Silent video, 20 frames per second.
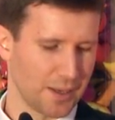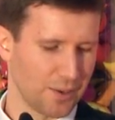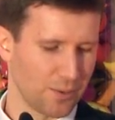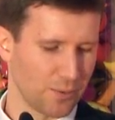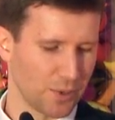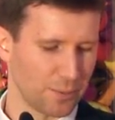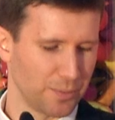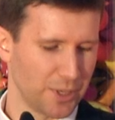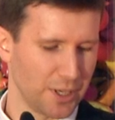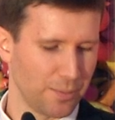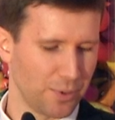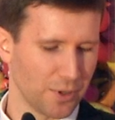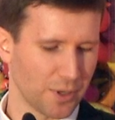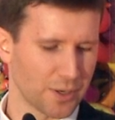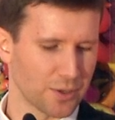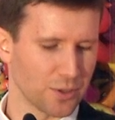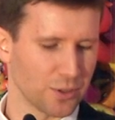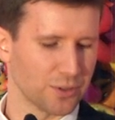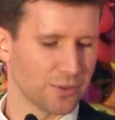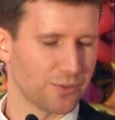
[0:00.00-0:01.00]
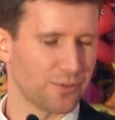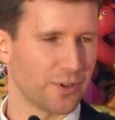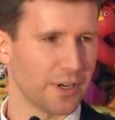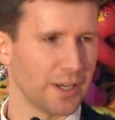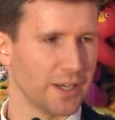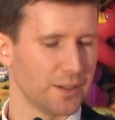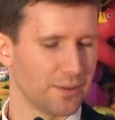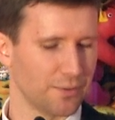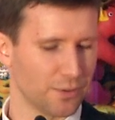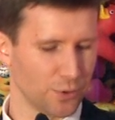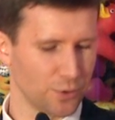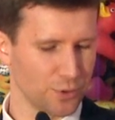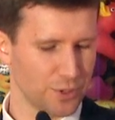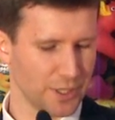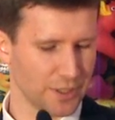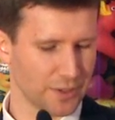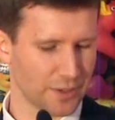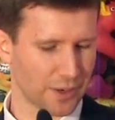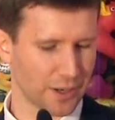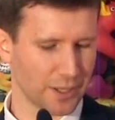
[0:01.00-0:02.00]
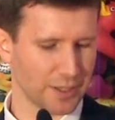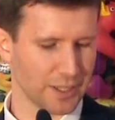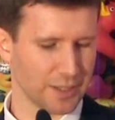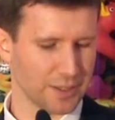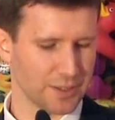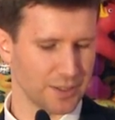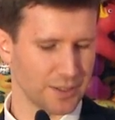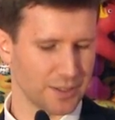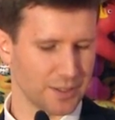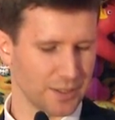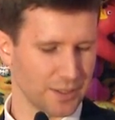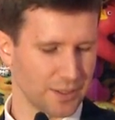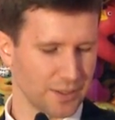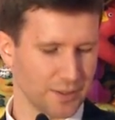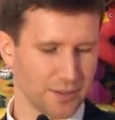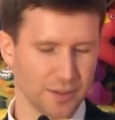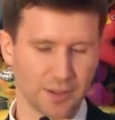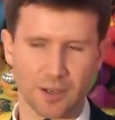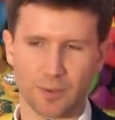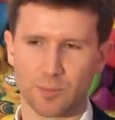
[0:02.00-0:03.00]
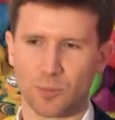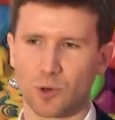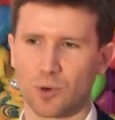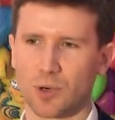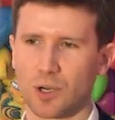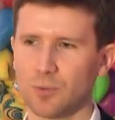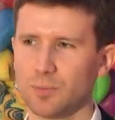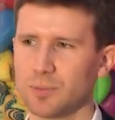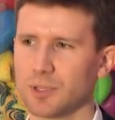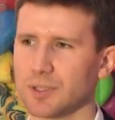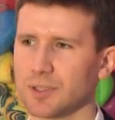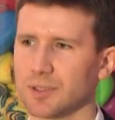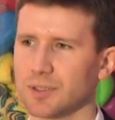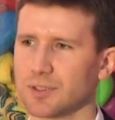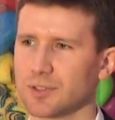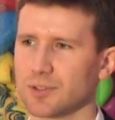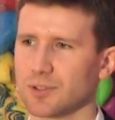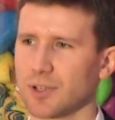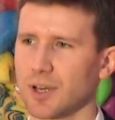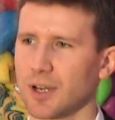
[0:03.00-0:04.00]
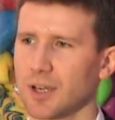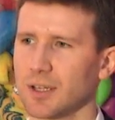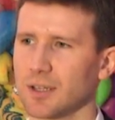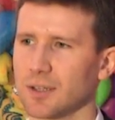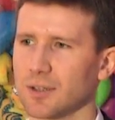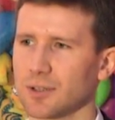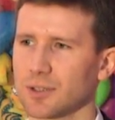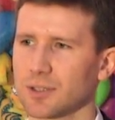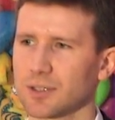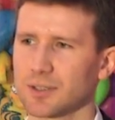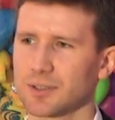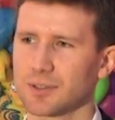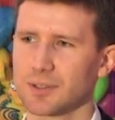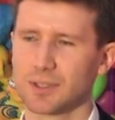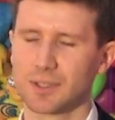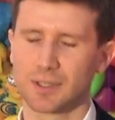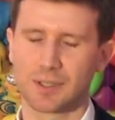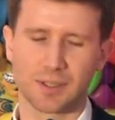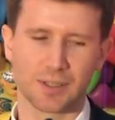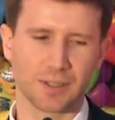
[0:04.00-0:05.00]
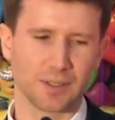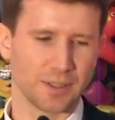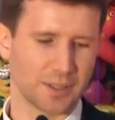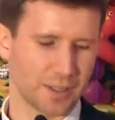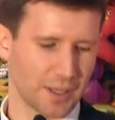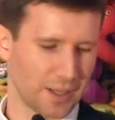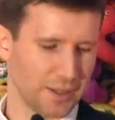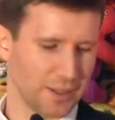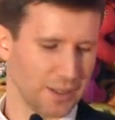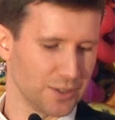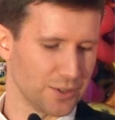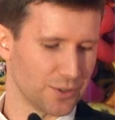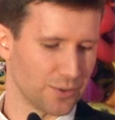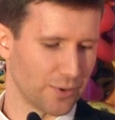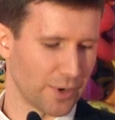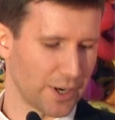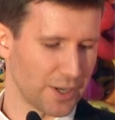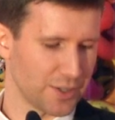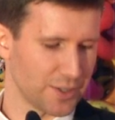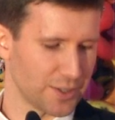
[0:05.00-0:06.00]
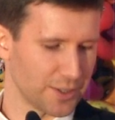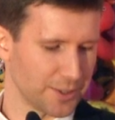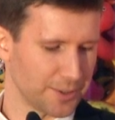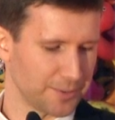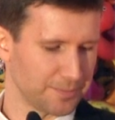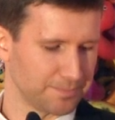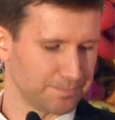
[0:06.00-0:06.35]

When people are not afraid of losing their identity, they are more open to dialogue and integration.